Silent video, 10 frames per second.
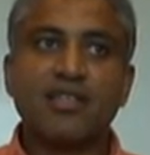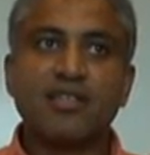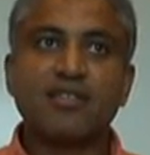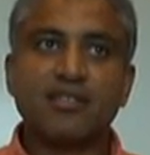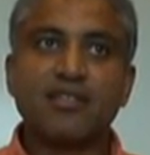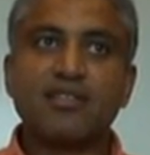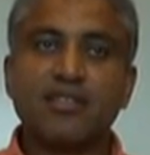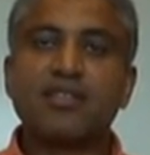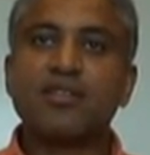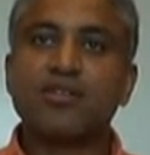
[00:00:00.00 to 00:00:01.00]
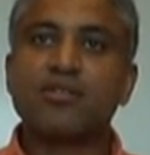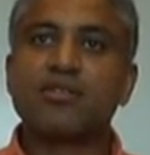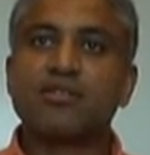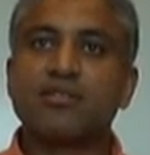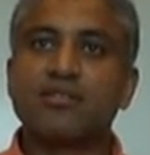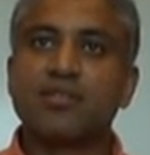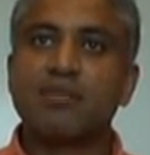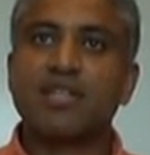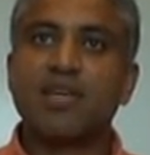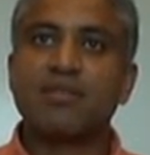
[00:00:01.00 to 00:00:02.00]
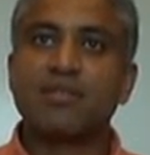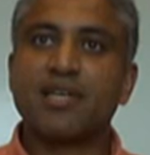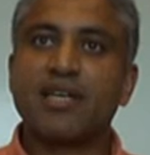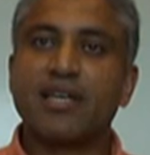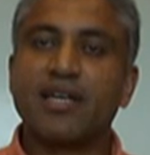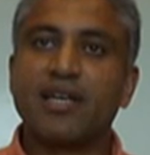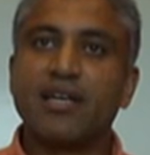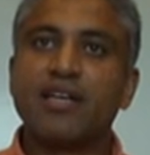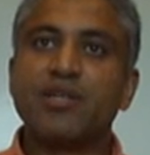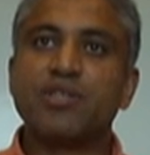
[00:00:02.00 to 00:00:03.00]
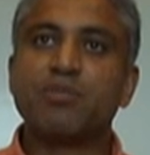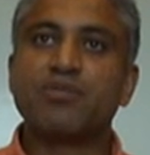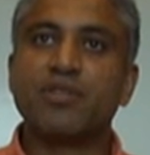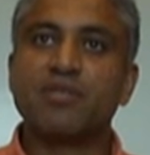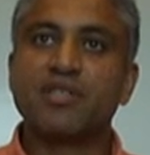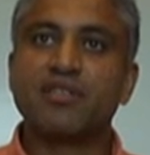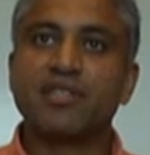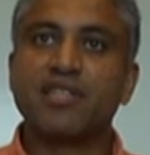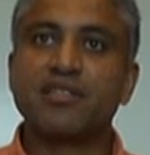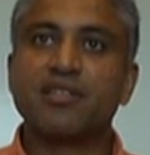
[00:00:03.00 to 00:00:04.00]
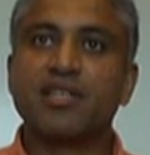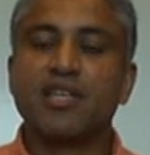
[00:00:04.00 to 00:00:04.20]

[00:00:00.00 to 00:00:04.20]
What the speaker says: it causes sometimes a huge performance degradation.